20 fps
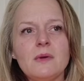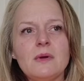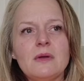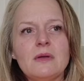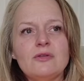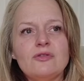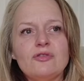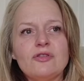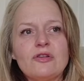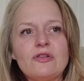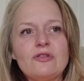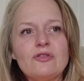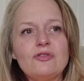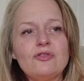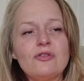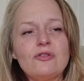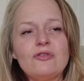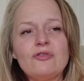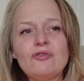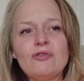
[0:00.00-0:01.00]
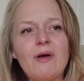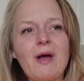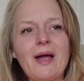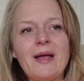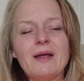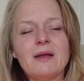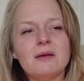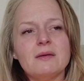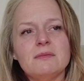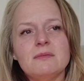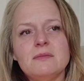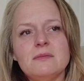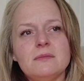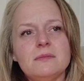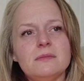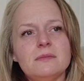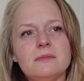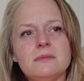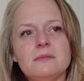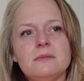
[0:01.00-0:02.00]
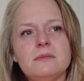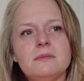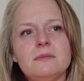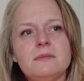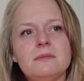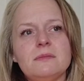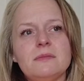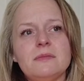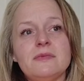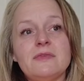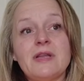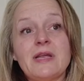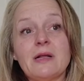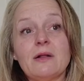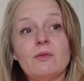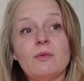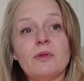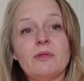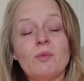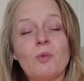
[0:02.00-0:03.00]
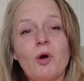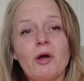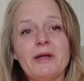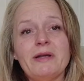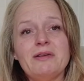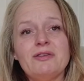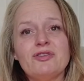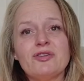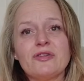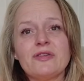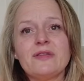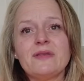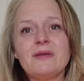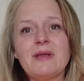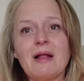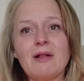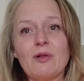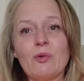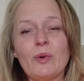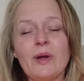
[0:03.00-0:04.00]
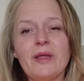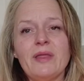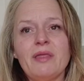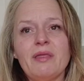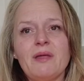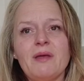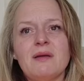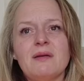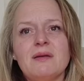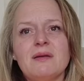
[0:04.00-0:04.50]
and just try and deal with what he'd just dealt with.